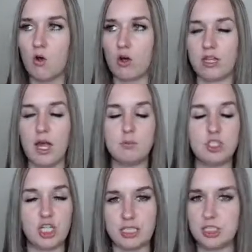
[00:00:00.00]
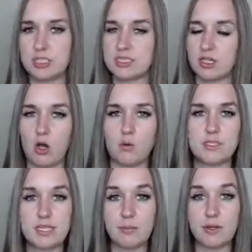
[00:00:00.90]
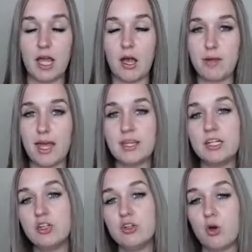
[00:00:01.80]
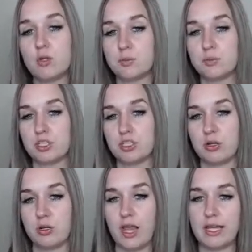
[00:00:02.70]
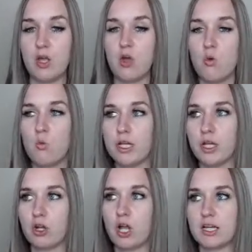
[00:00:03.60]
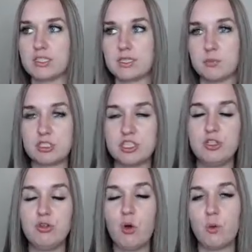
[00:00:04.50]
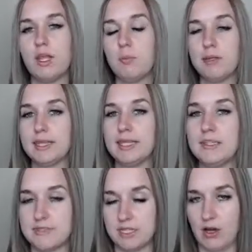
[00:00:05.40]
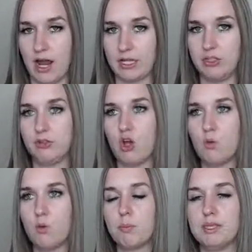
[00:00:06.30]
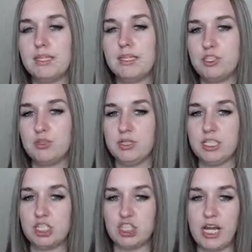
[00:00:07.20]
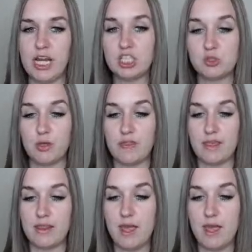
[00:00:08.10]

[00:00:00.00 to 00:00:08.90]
or the objections that are always coming up. And then you know what to put what your customers, you know where their beliefs are at. You know what beliefs you need to change within